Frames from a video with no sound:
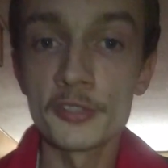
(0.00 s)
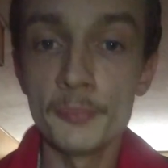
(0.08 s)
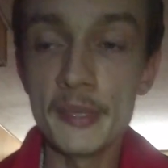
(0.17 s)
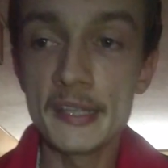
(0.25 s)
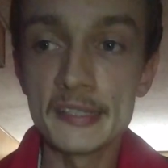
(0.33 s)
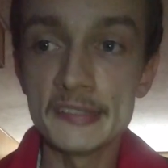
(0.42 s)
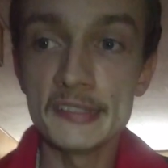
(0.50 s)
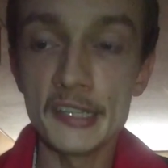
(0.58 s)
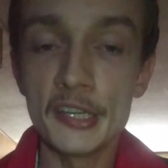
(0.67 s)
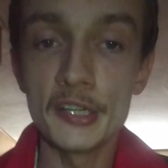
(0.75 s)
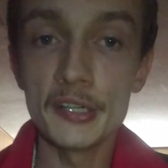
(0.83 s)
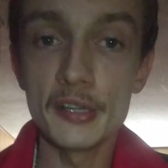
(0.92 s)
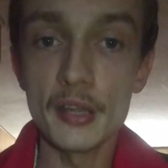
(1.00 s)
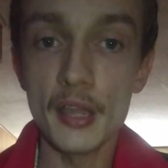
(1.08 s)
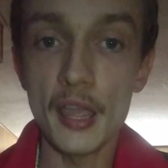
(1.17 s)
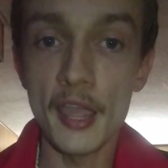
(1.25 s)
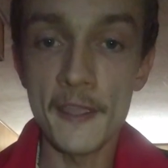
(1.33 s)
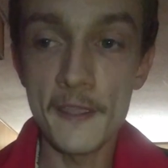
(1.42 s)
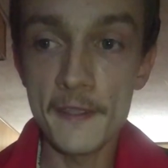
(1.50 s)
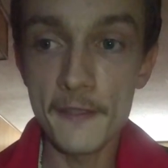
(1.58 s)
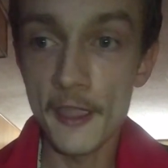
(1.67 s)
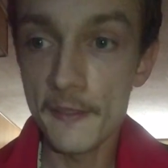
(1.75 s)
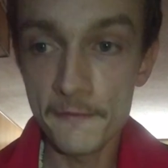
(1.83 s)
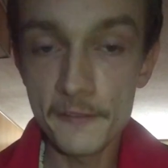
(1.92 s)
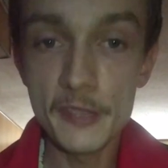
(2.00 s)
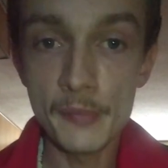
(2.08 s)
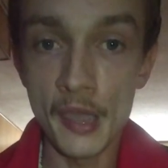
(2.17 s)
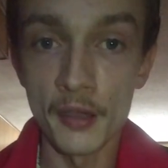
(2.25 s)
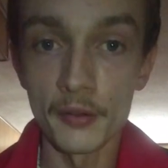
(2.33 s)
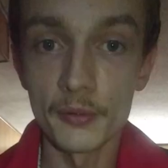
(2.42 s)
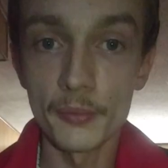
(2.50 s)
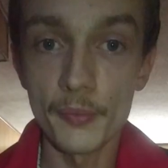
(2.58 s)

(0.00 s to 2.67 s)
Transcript: be considered a female.